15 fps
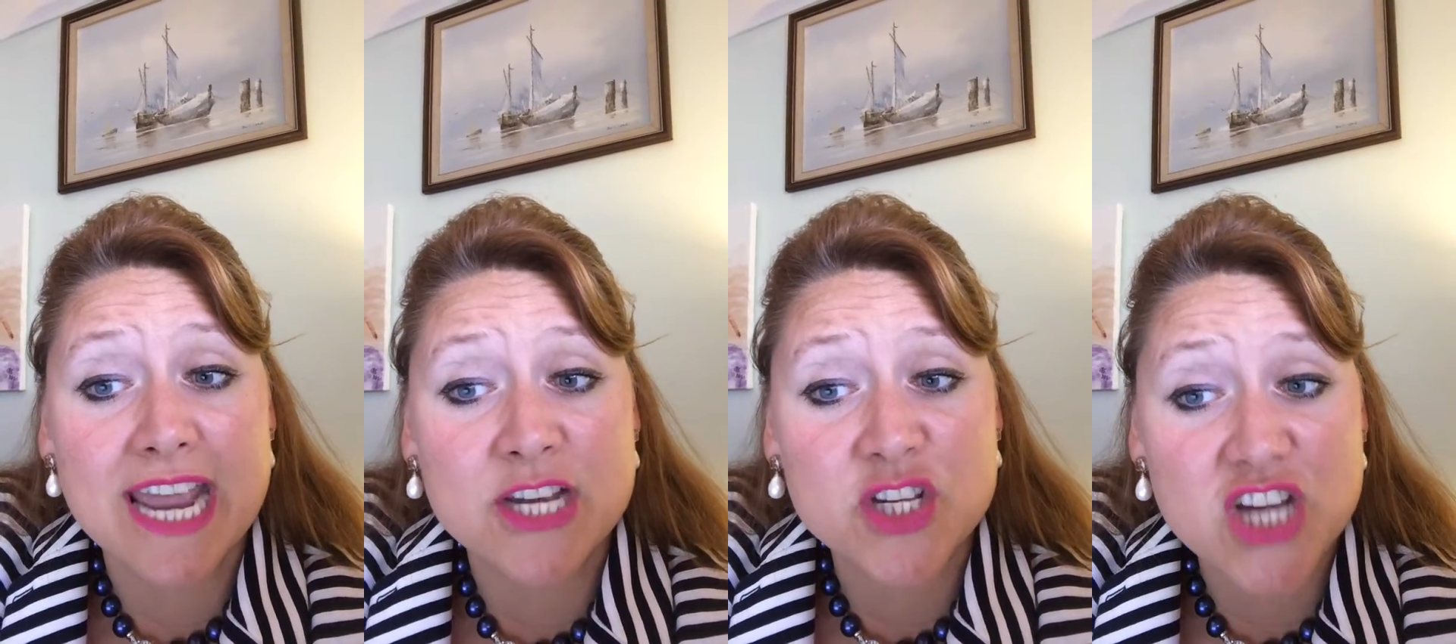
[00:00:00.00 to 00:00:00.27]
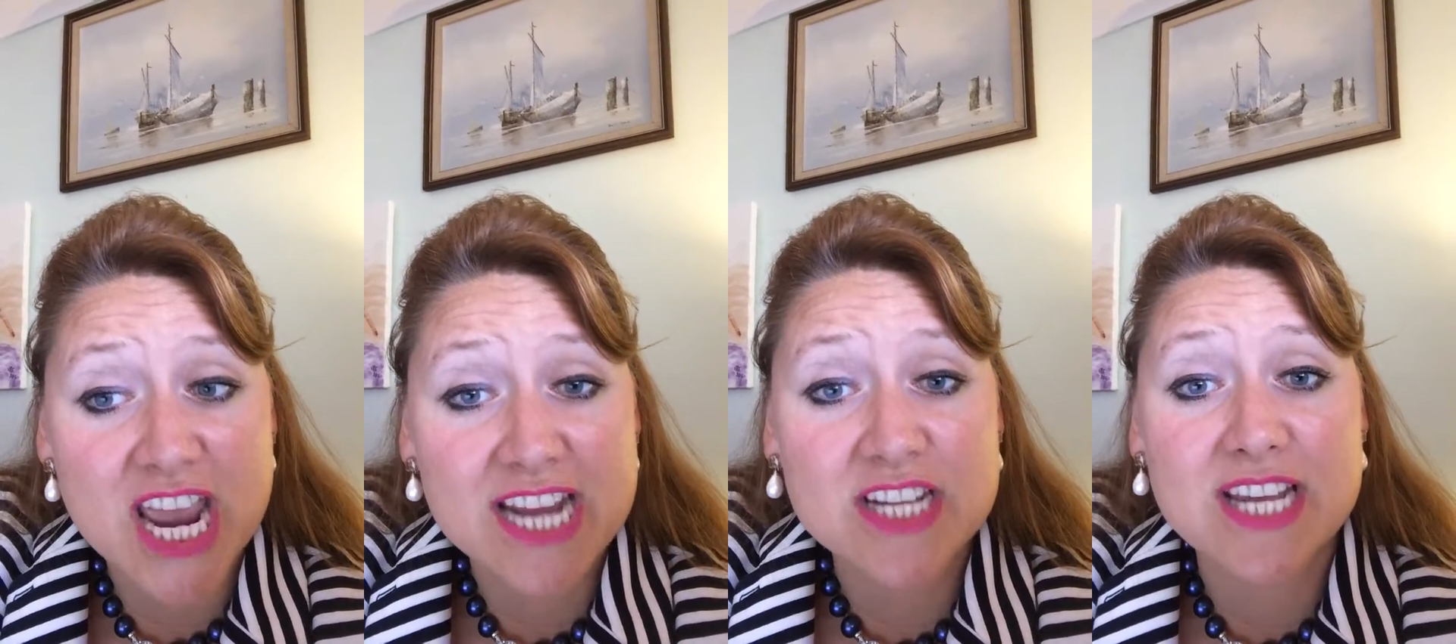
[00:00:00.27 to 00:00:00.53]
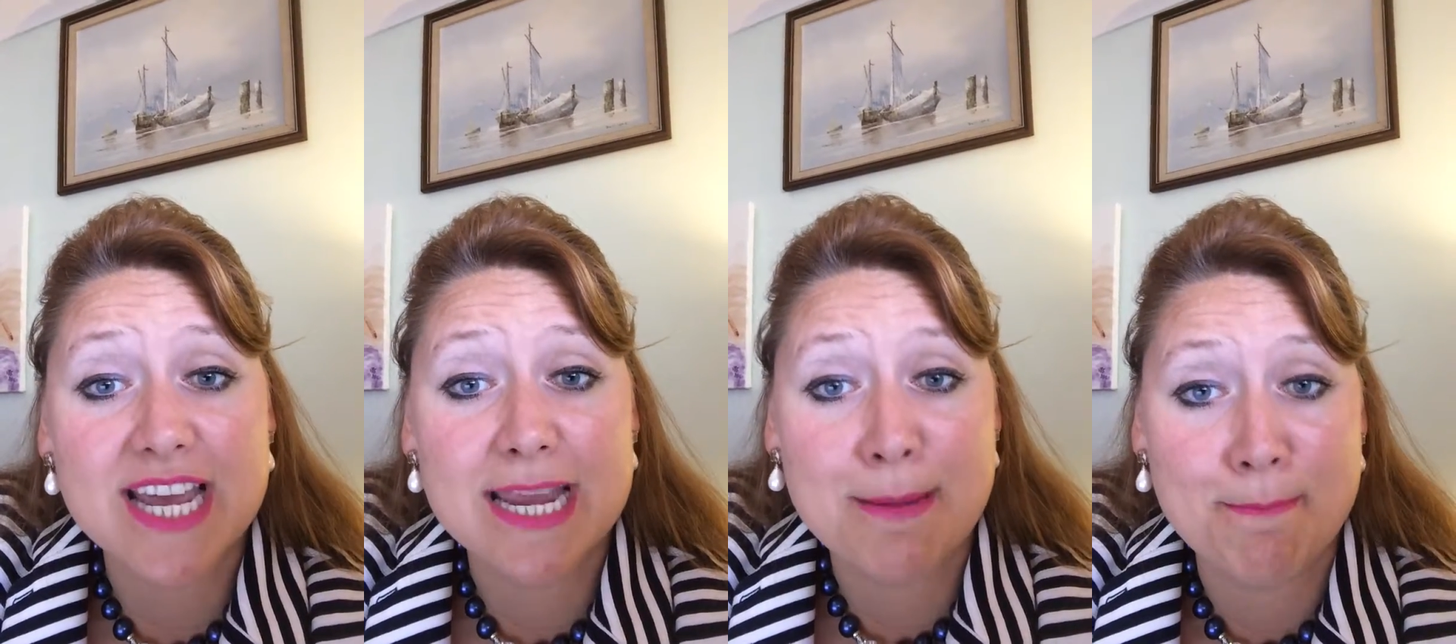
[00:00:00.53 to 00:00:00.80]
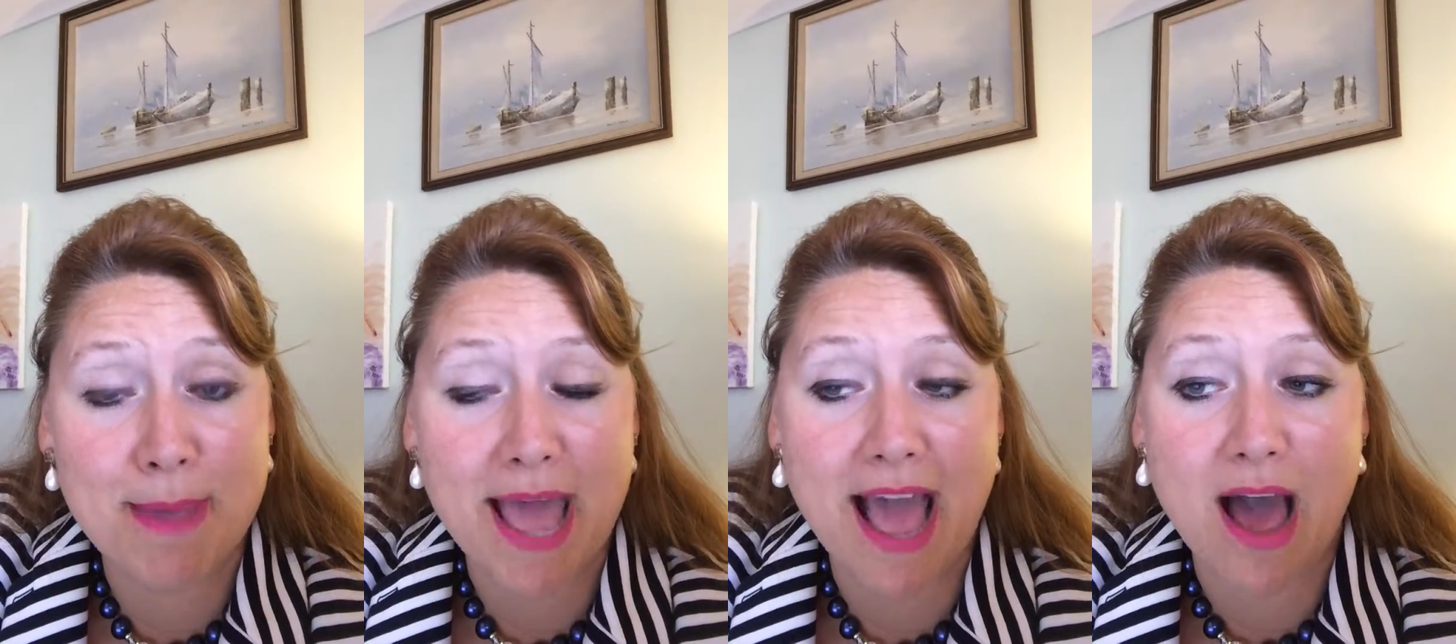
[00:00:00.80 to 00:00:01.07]
gender
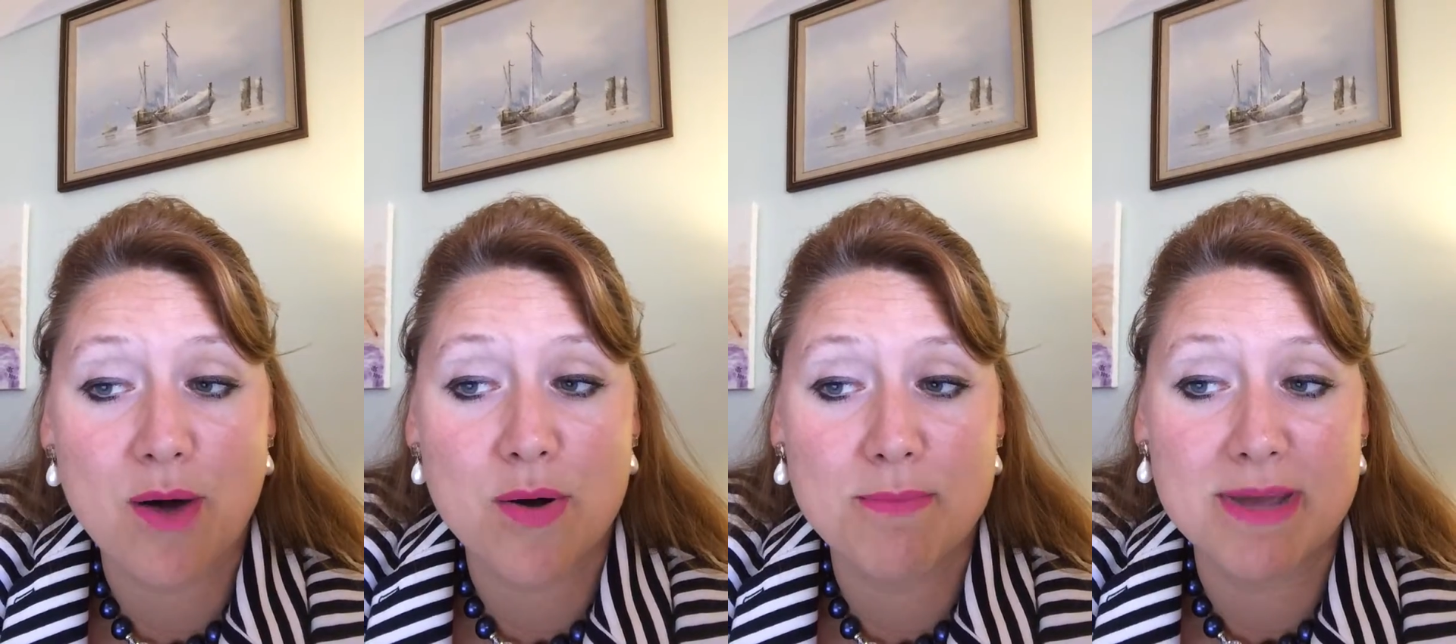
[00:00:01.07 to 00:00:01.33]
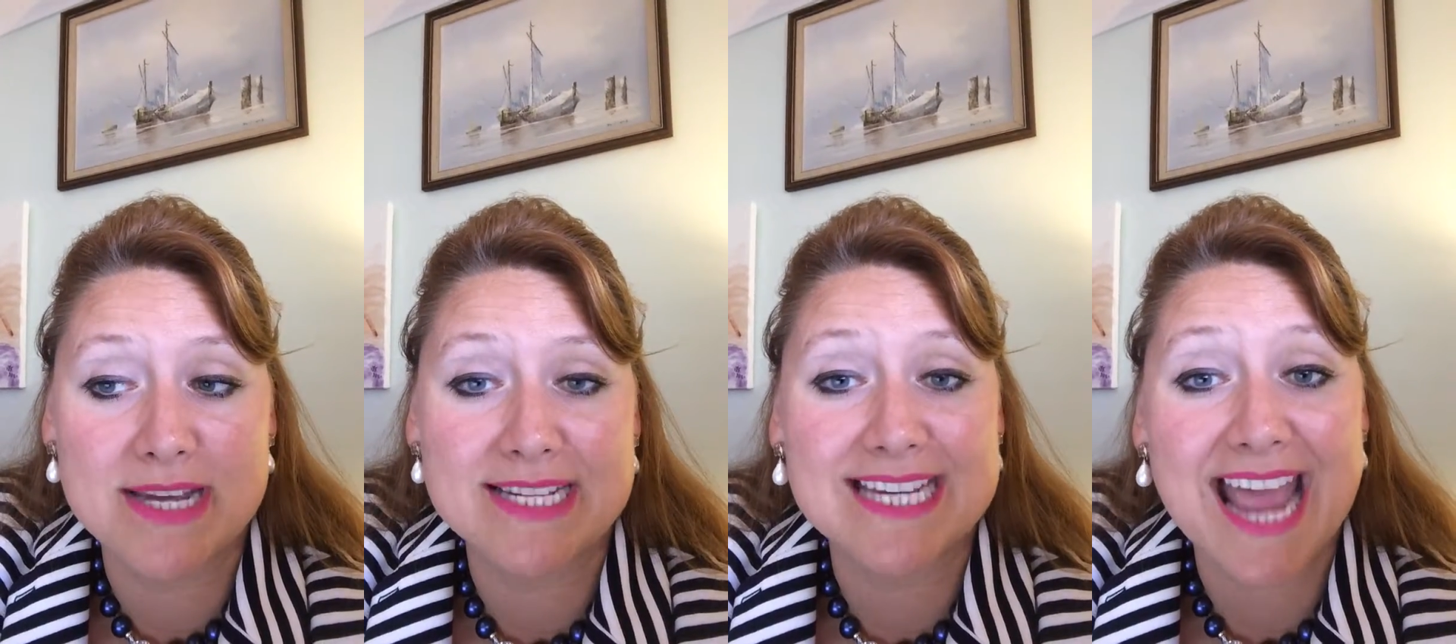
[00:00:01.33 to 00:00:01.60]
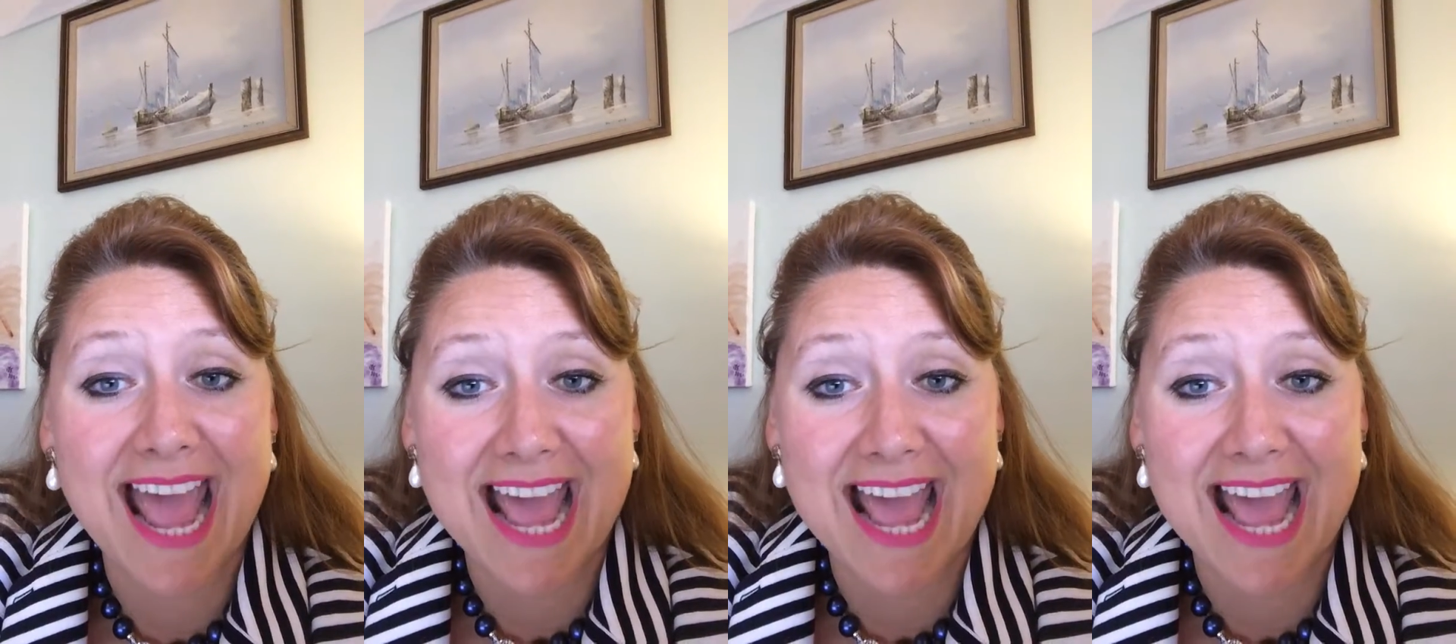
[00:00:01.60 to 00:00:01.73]
empowerment